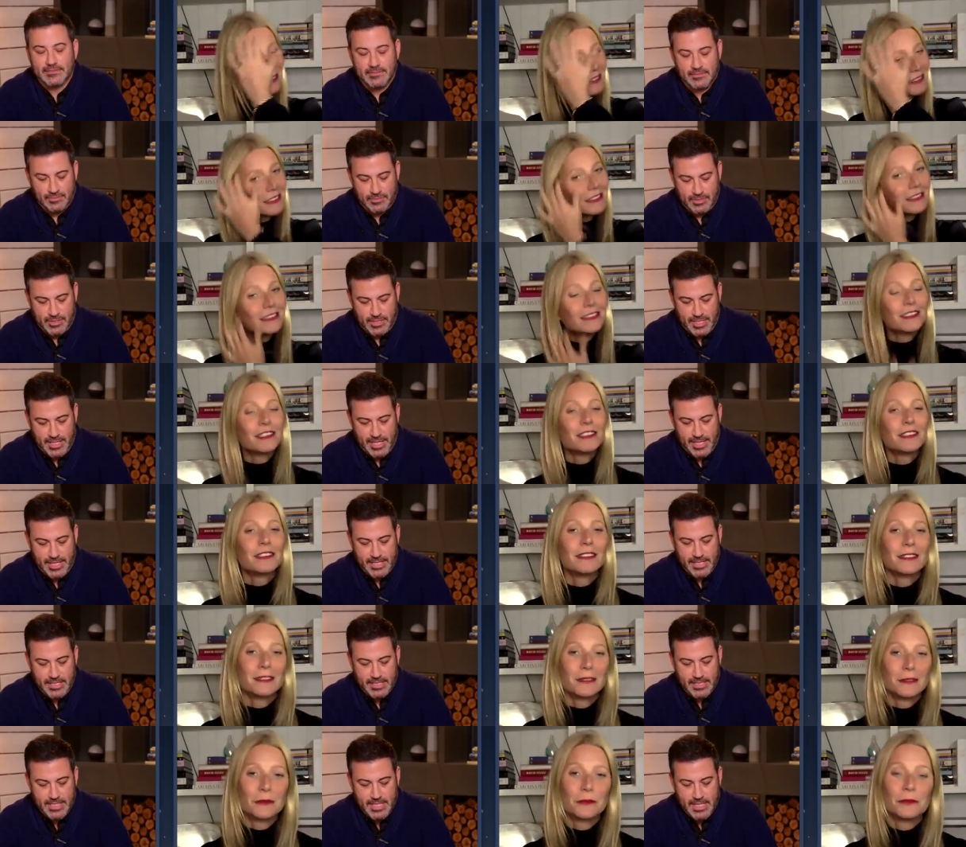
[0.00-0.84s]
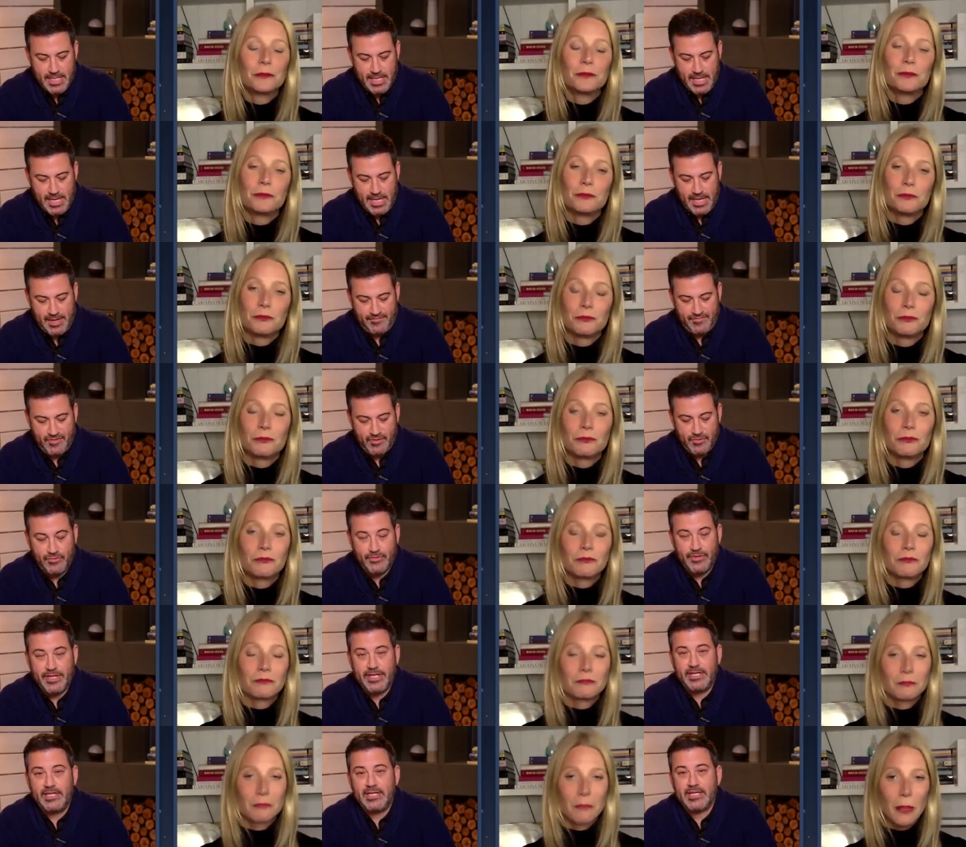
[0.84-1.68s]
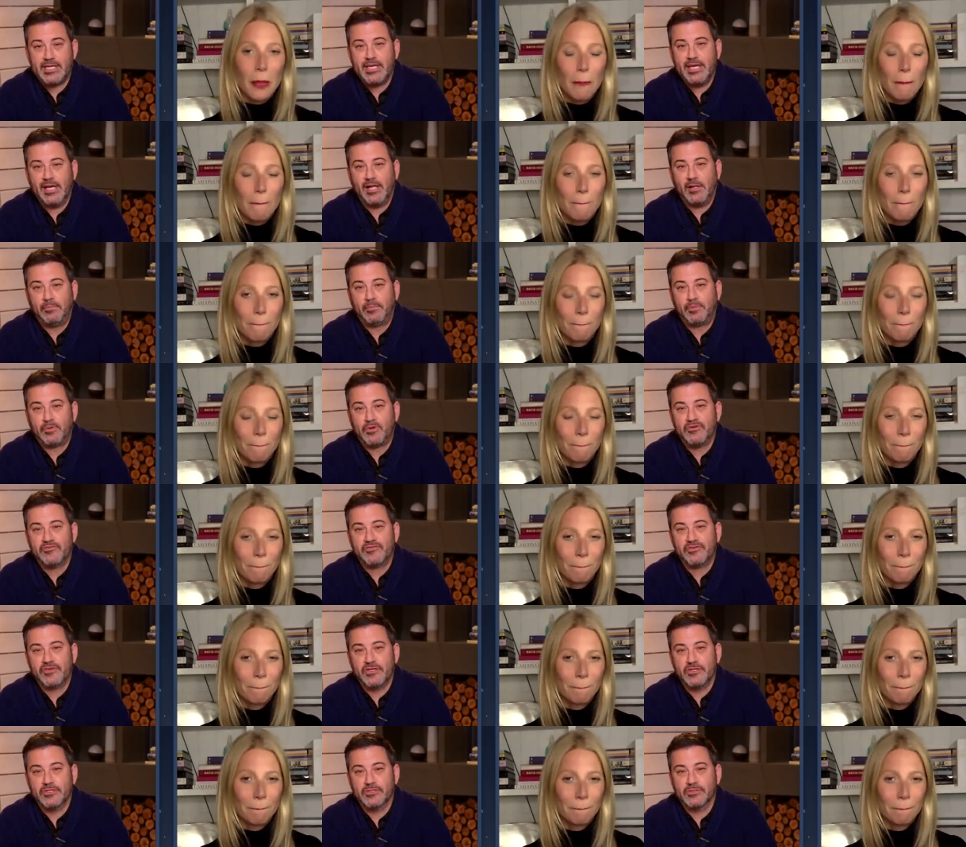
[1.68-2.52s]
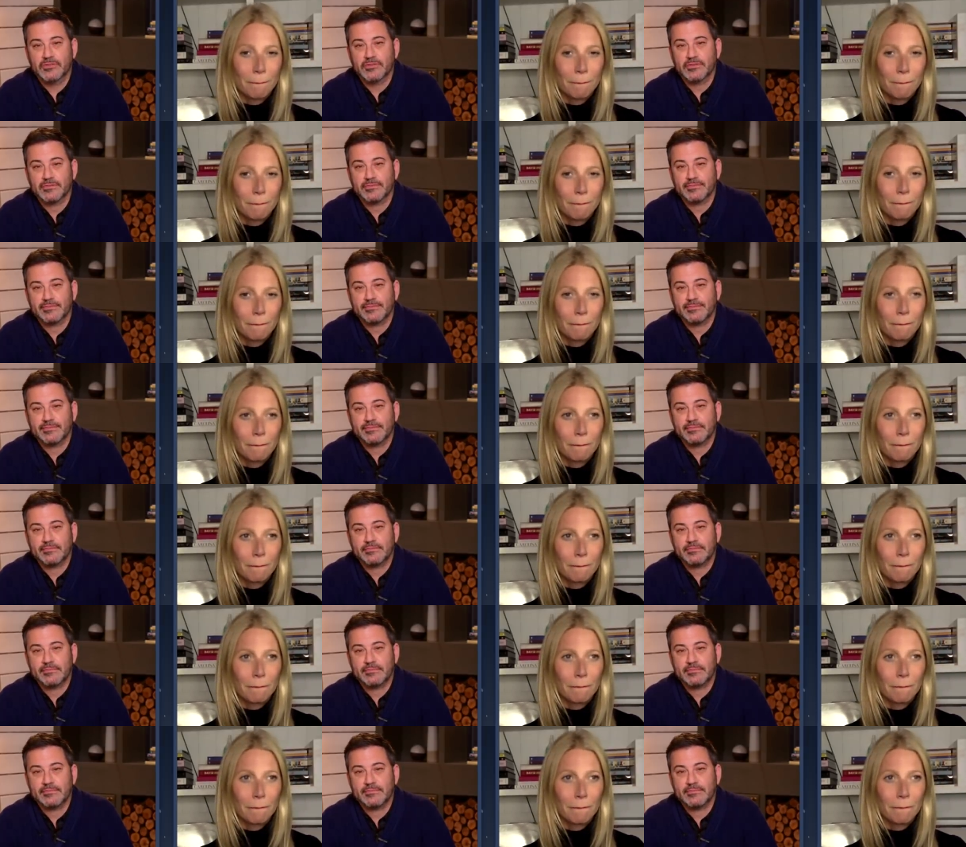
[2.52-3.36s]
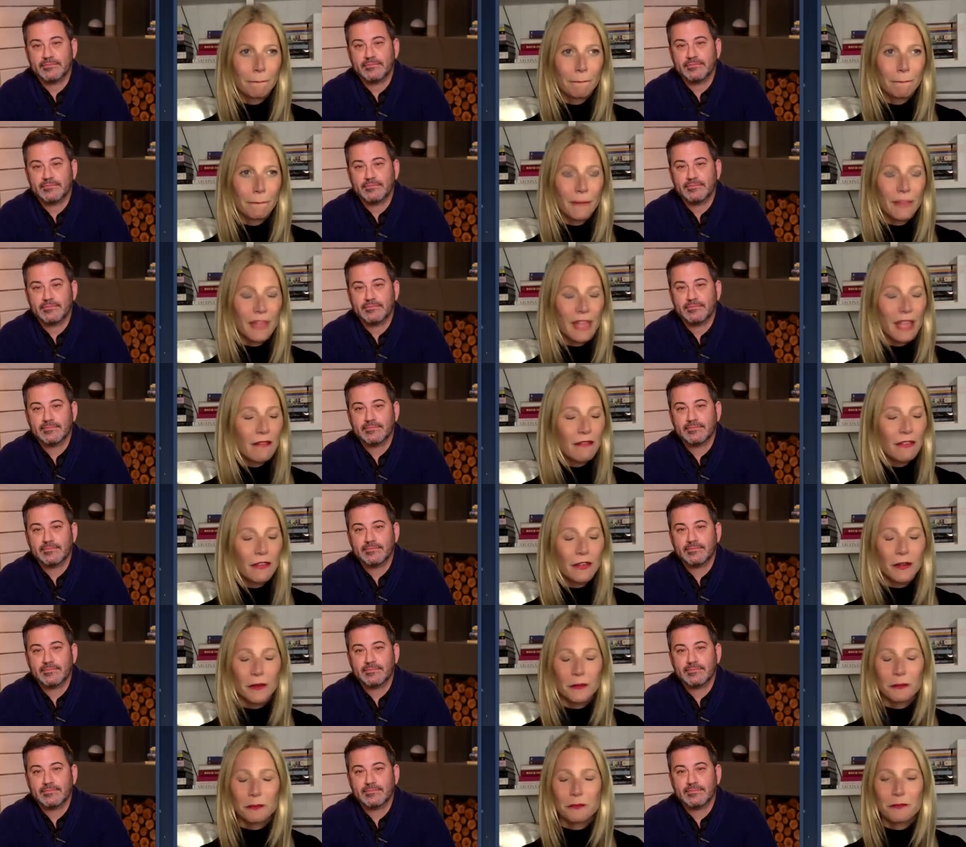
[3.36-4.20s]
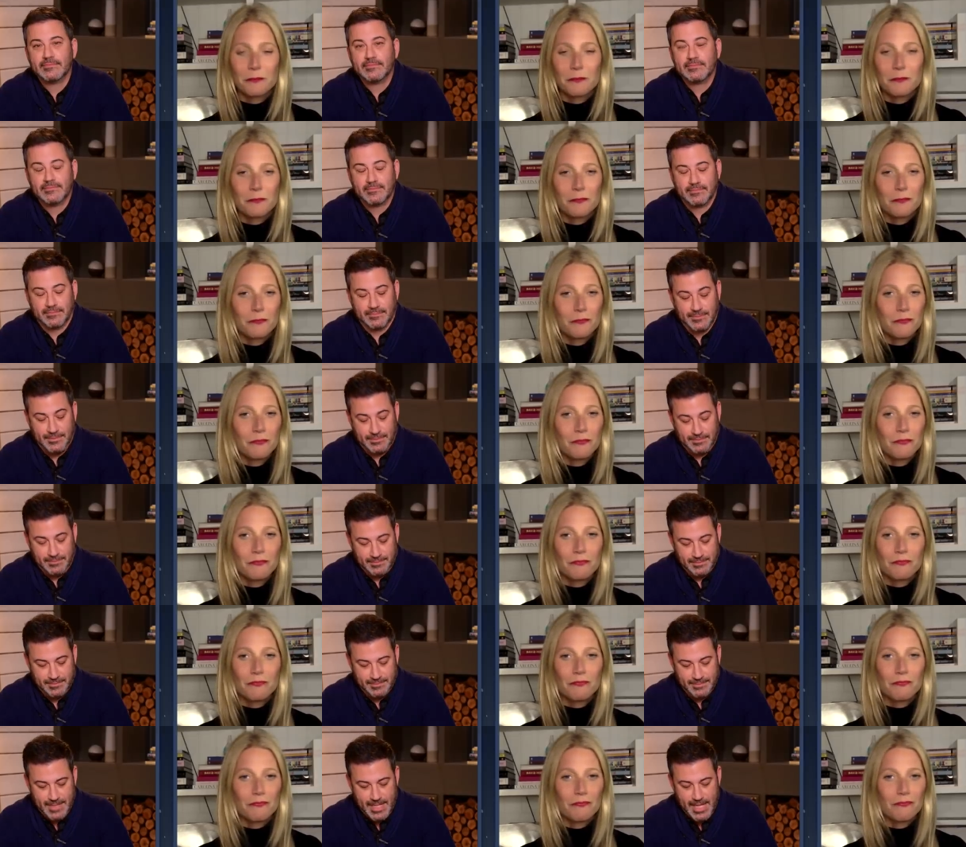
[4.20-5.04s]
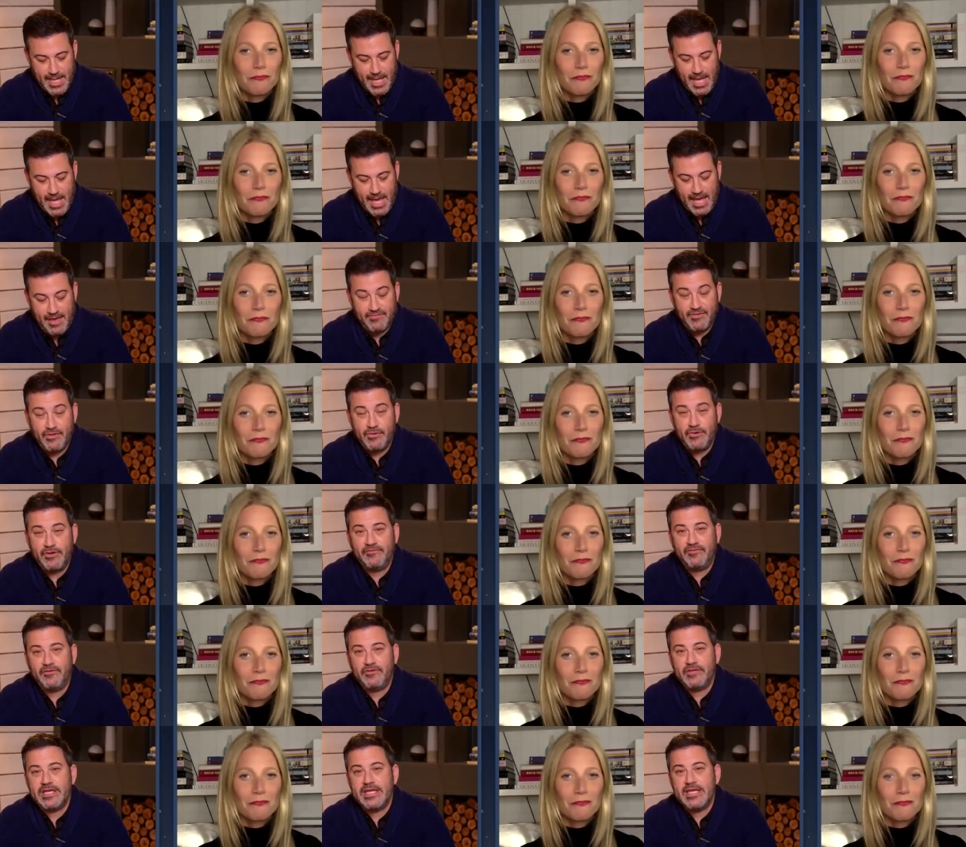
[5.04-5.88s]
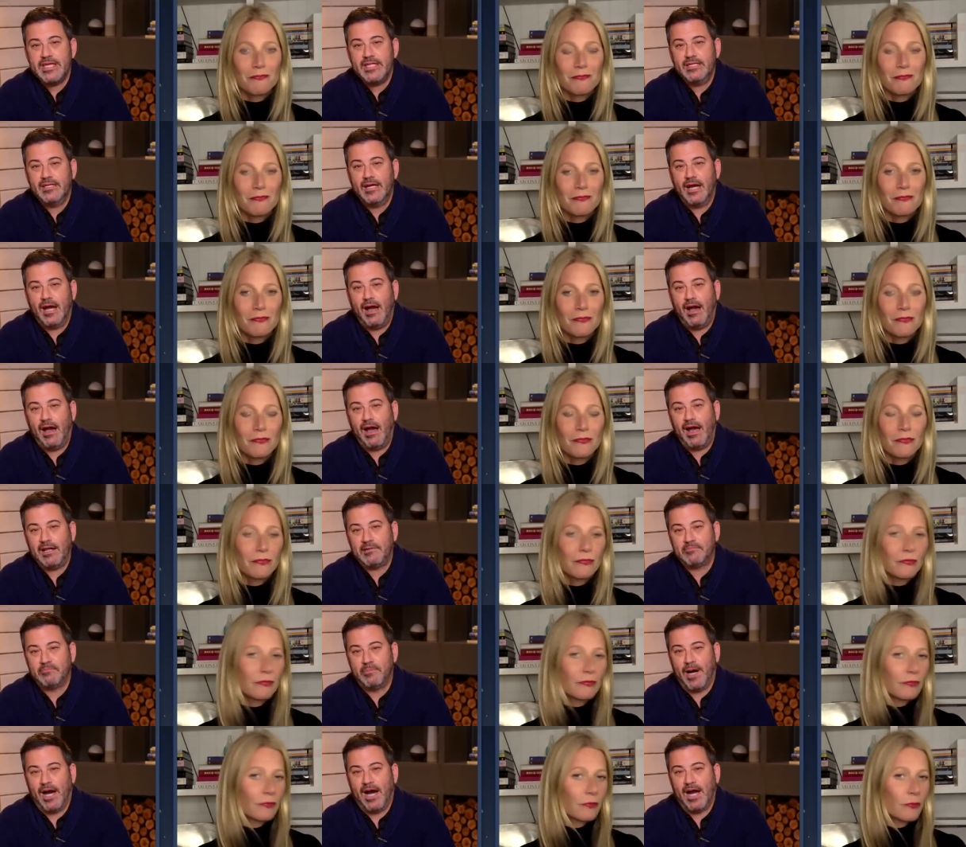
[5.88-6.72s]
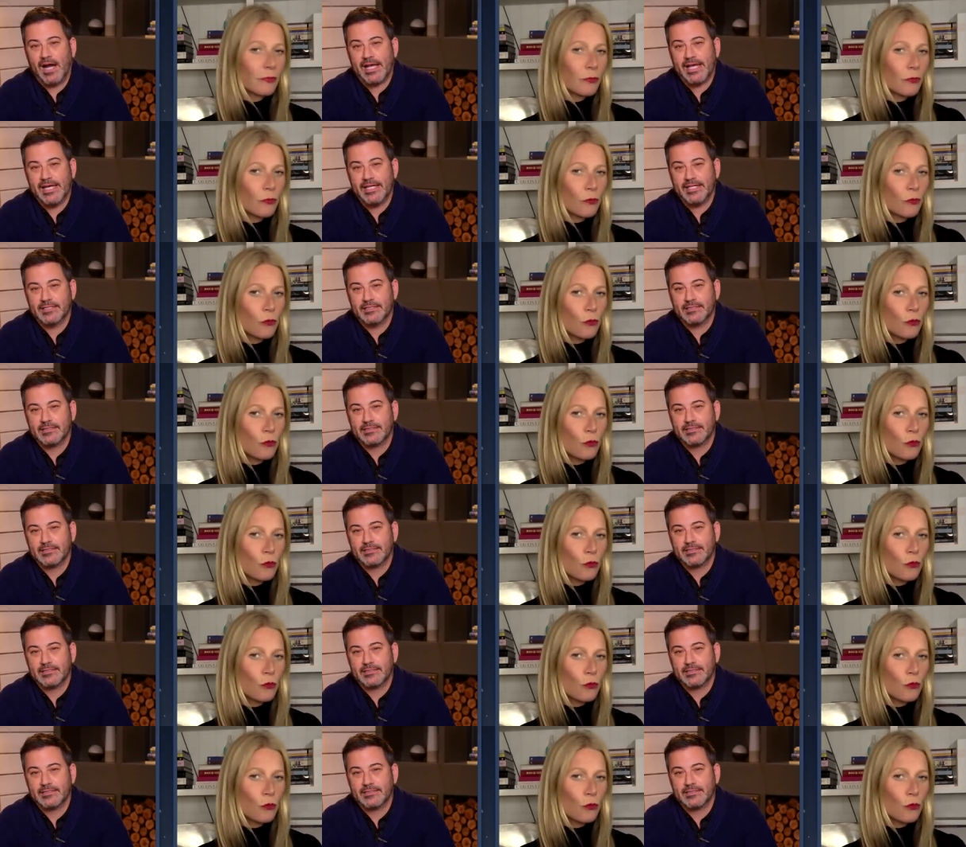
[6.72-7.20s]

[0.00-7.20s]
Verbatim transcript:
Speaker 1: Okay. Have you written a Yelp review? Never. Mm. Have you ever eaten a Hot Pocket?